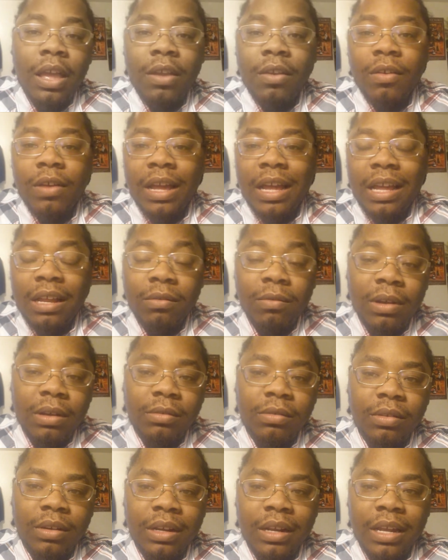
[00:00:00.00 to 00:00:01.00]
Hey guys,
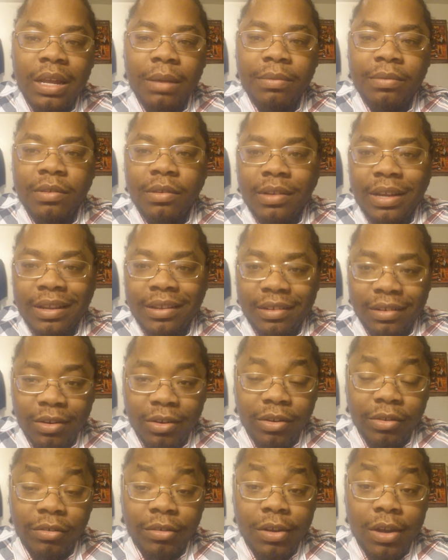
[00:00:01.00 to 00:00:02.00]
welcome to another episode of H and
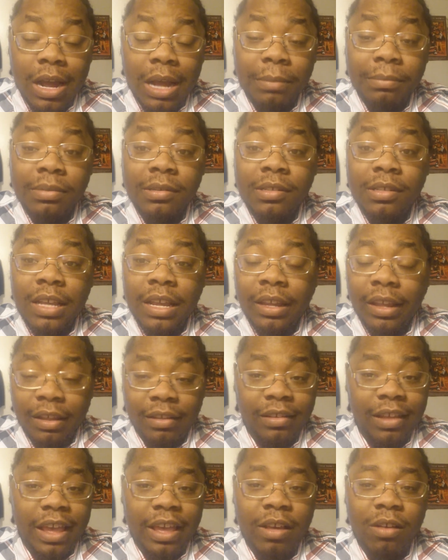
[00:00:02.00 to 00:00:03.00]
R Show. I'm sick
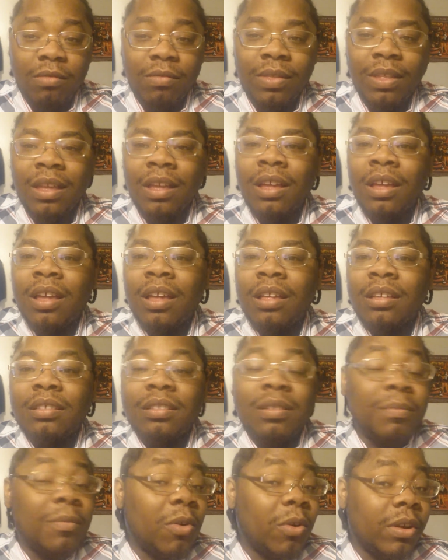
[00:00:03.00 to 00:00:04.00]
as hell.
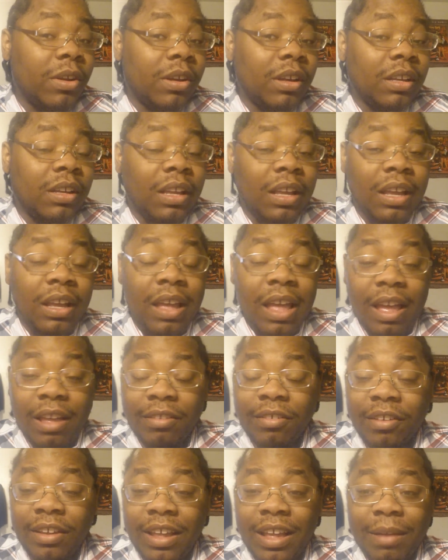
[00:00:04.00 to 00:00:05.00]
So Mario
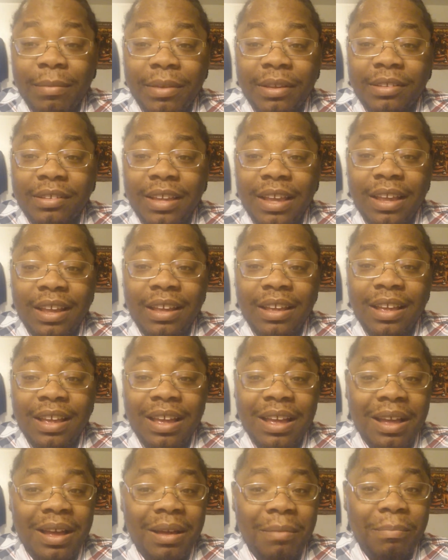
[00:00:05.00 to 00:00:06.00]
actually got me sick.
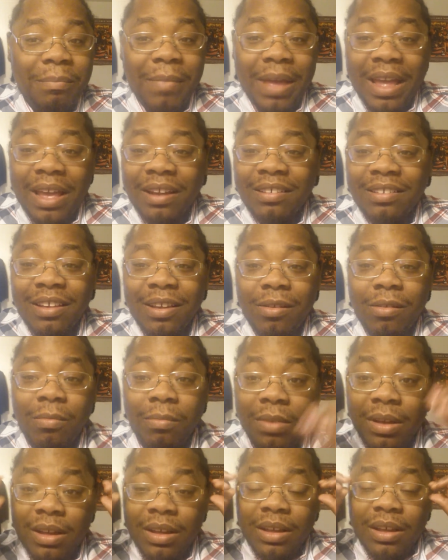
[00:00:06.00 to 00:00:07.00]
I'm mad as hell.
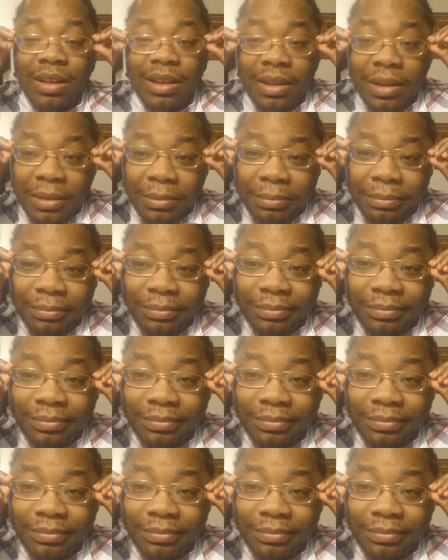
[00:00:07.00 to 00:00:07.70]
But um,